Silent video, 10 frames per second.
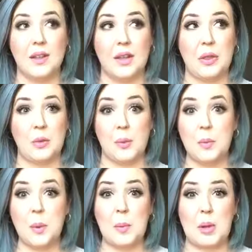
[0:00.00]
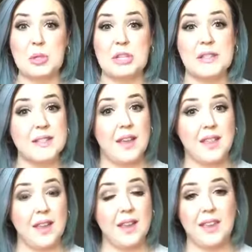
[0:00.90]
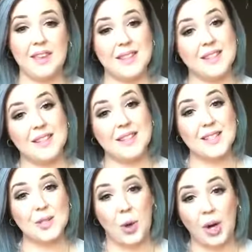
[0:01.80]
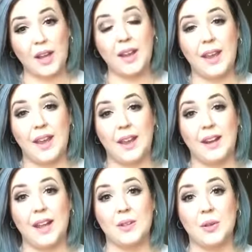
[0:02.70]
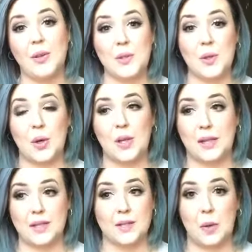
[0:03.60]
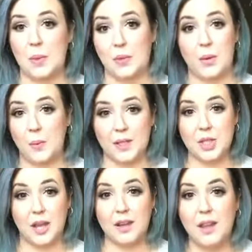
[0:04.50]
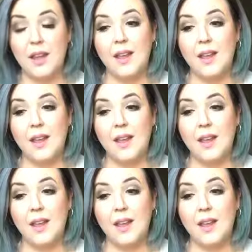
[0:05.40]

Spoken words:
like 3 promotions, I think, since starting, and I literally started, it's not been 3 weeks yet.